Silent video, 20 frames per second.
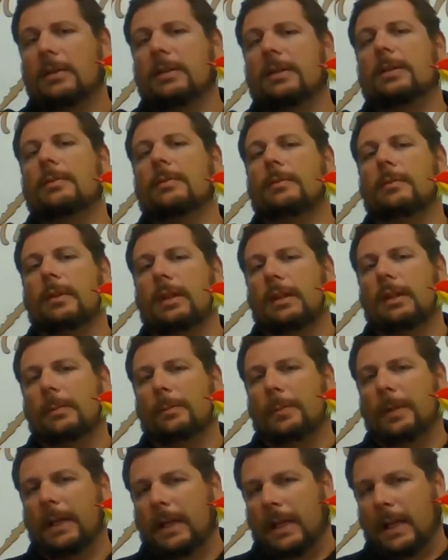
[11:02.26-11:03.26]
just it'll
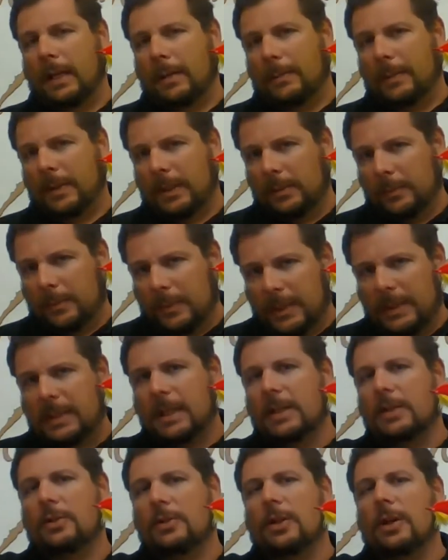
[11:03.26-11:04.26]
pick it up a little bit
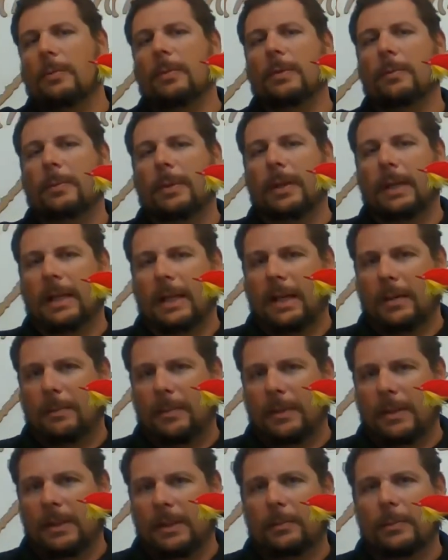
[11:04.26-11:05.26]
and drop and pick it up a
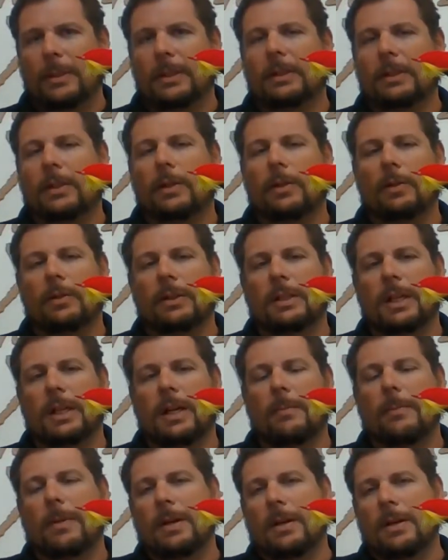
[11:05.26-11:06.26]
little bit the whole
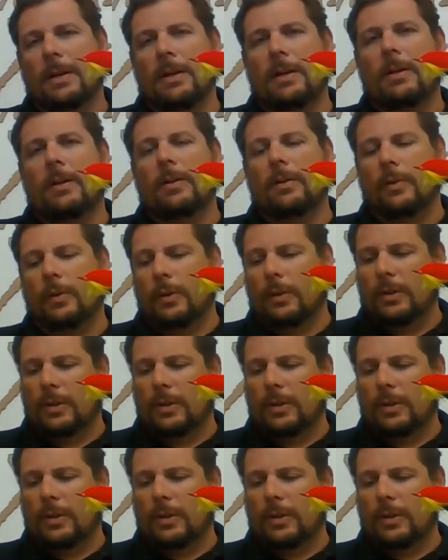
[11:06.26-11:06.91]
time through.